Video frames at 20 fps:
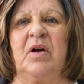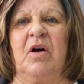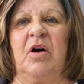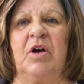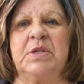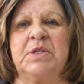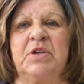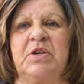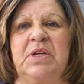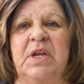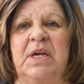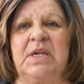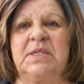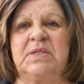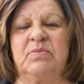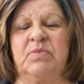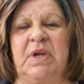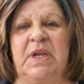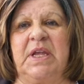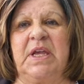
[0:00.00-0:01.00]
Oscar
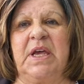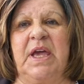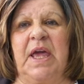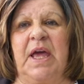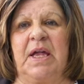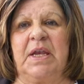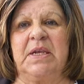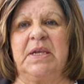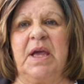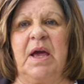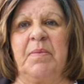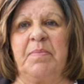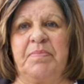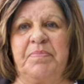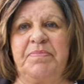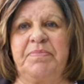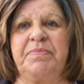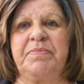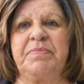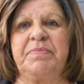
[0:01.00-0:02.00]
does when he can. Yep.
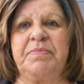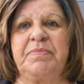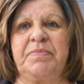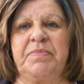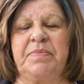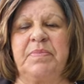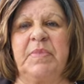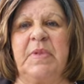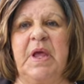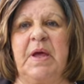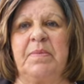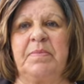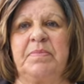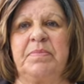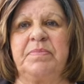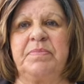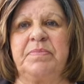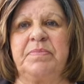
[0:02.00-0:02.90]
Yep.